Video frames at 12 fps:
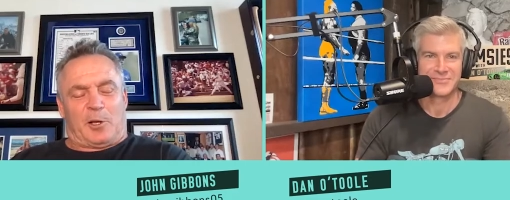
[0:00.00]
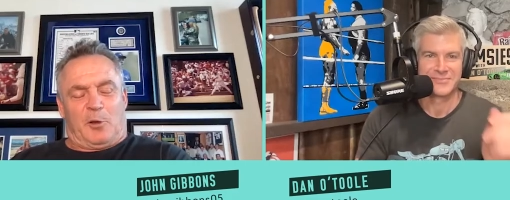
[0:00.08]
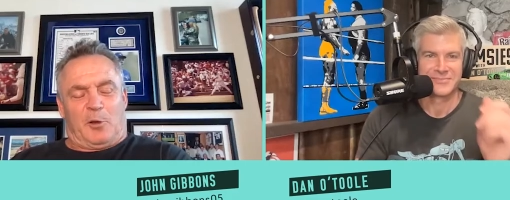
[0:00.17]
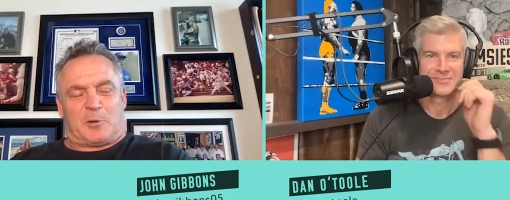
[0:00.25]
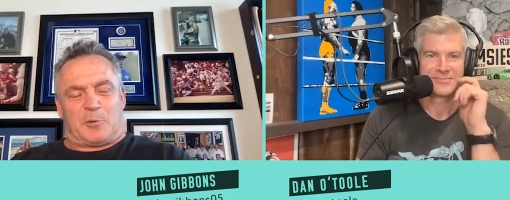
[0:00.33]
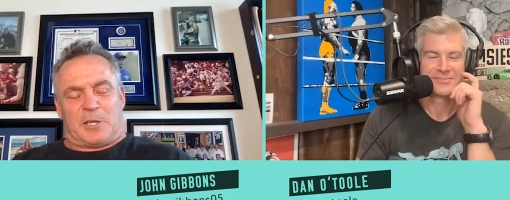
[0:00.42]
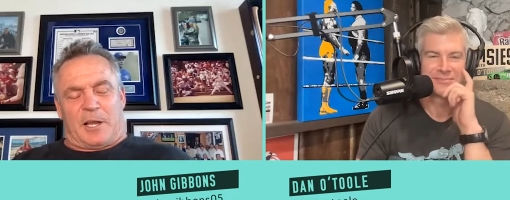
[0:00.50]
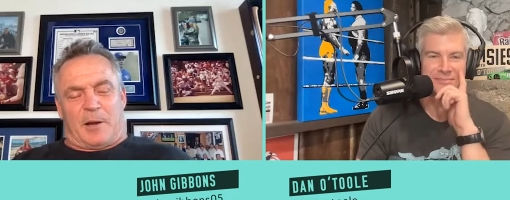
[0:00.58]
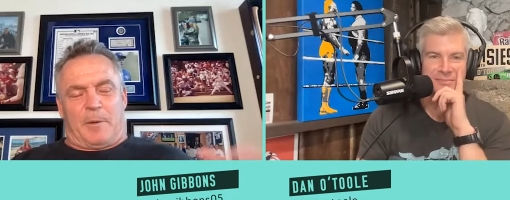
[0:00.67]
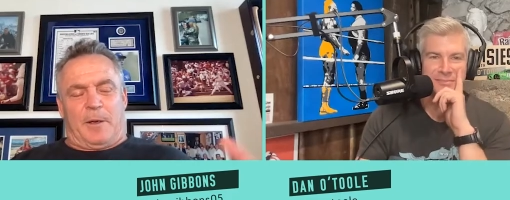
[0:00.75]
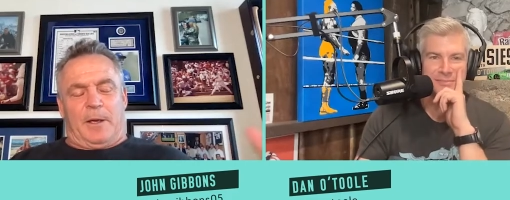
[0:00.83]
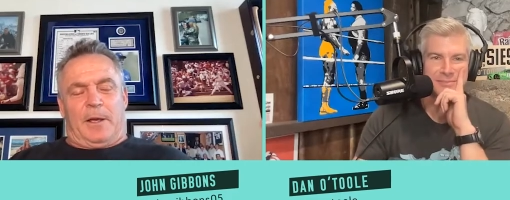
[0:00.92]
Speaker 1: closer was
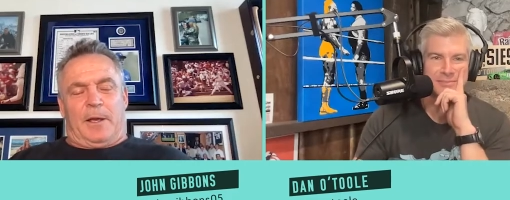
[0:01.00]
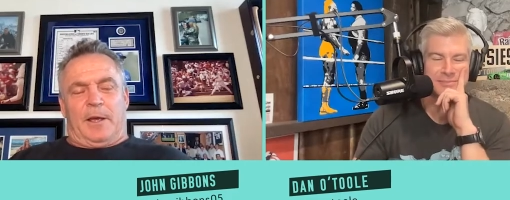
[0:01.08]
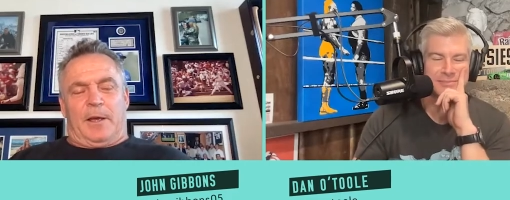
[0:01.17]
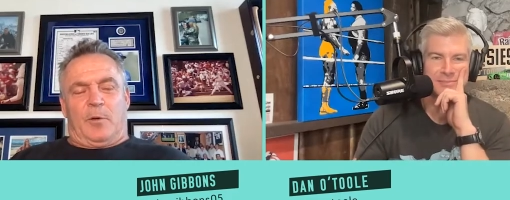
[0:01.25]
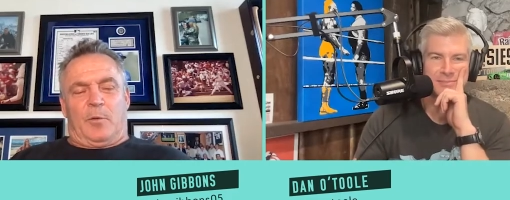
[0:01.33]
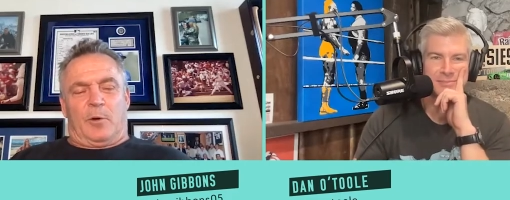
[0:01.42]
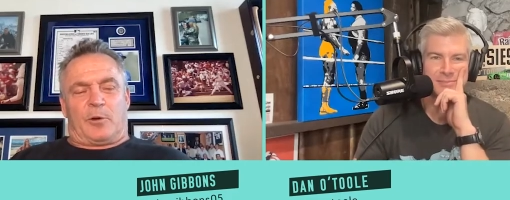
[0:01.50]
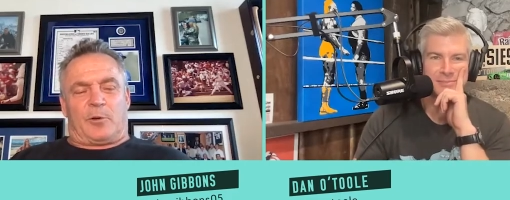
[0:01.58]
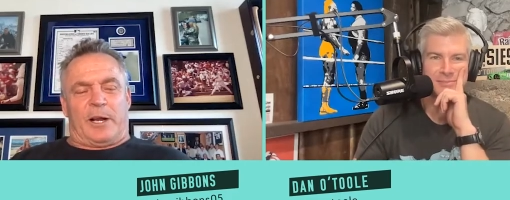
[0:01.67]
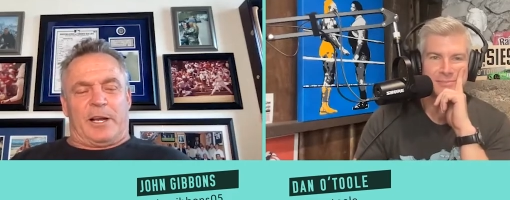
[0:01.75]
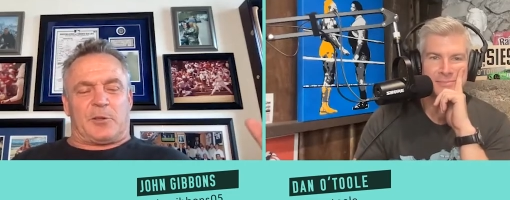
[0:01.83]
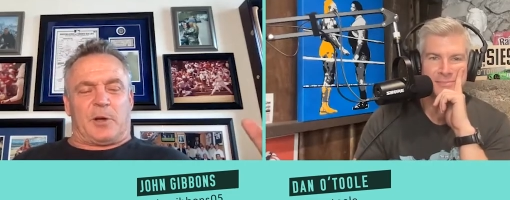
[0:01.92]
we were
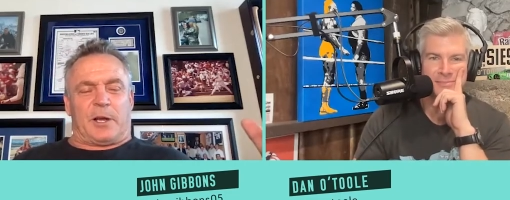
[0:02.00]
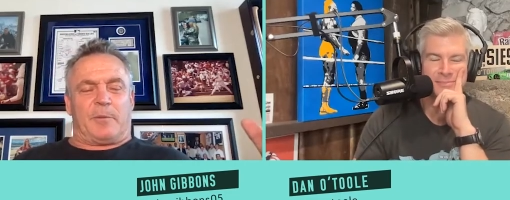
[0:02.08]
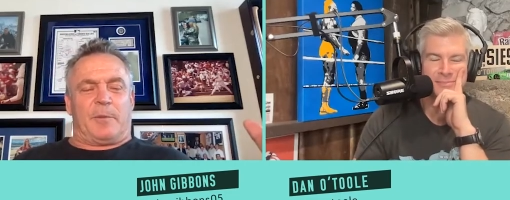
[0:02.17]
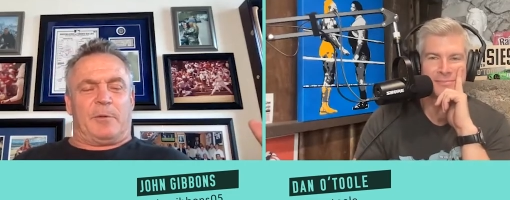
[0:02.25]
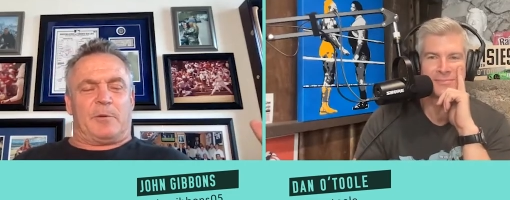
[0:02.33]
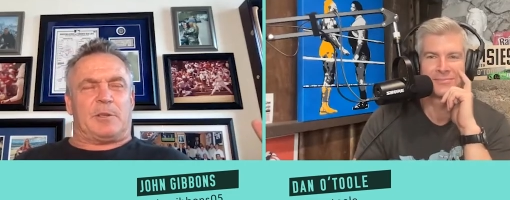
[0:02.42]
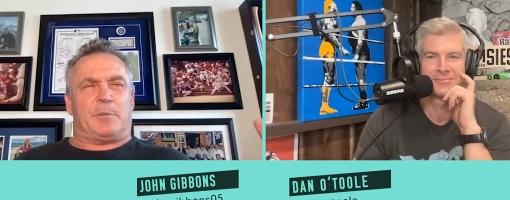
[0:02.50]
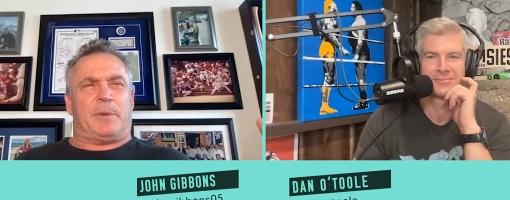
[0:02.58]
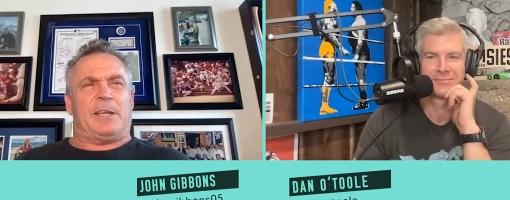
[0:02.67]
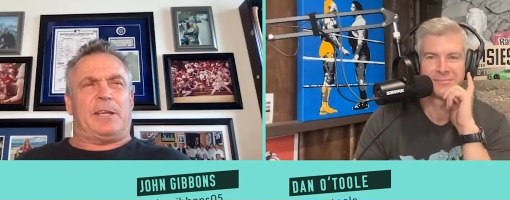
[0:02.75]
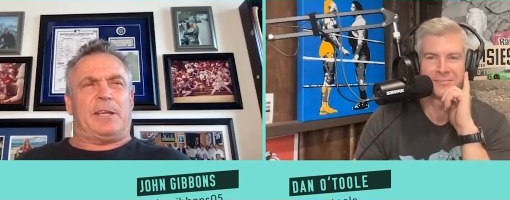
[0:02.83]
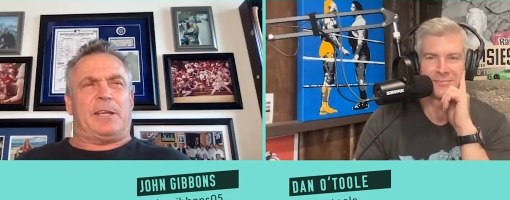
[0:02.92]
trying to strike, maybe it was
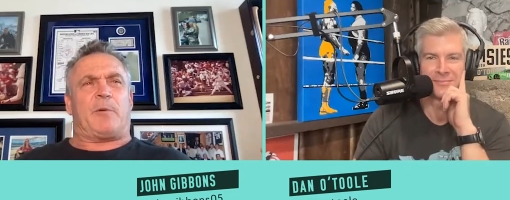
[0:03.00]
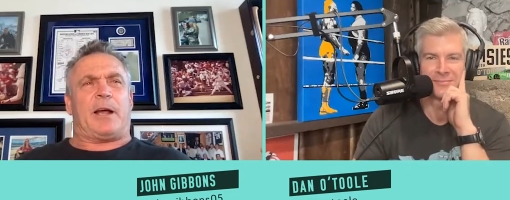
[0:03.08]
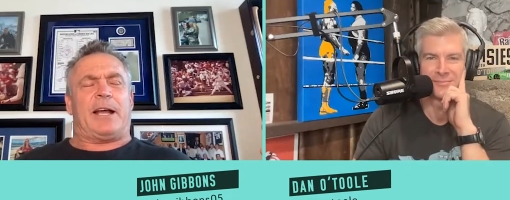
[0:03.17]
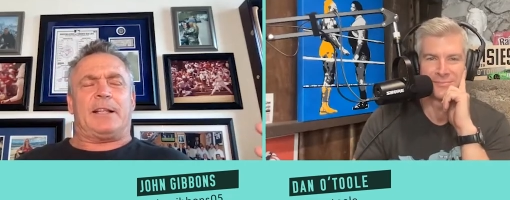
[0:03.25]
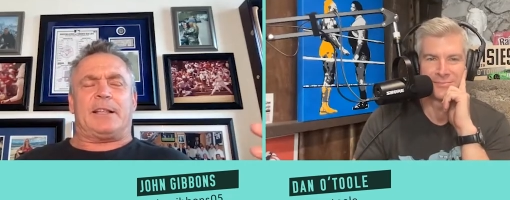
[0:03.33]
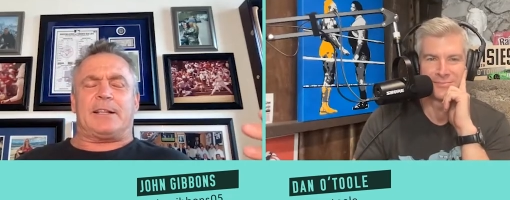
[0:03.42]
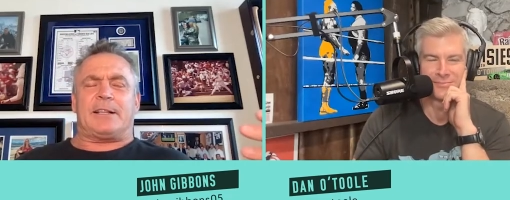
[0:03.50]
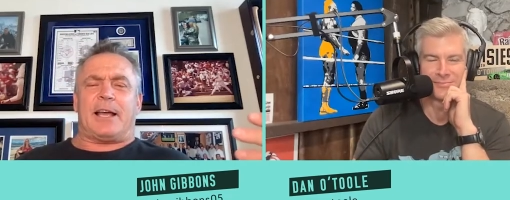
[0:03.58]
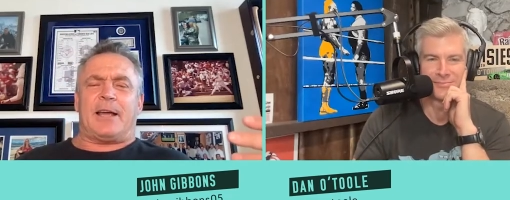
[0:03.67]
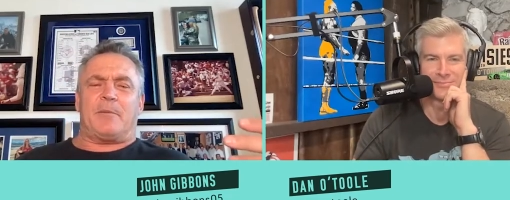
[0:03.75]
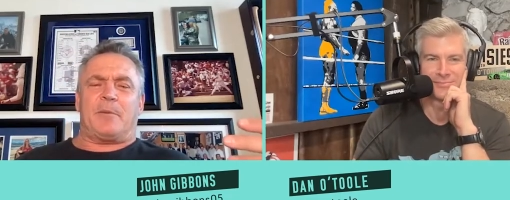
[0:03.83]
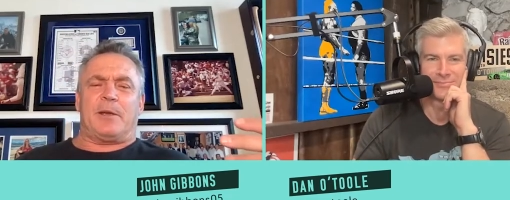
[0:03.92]
BJ Ryan at the time.